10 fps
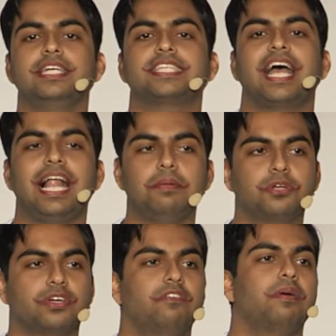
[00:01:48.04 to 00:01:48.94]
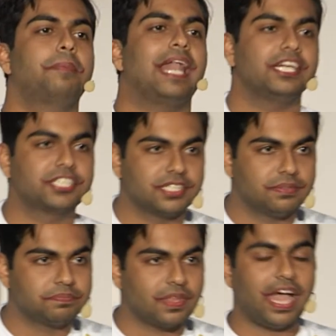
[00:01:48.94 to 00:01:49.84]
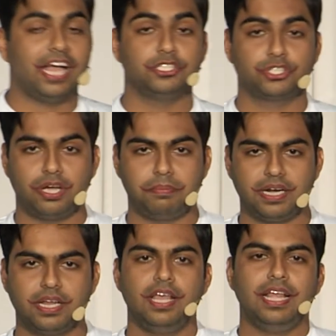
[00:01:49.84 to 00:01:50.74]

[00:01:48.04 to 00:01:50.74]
It's helped to give a pleasure, enjoyment.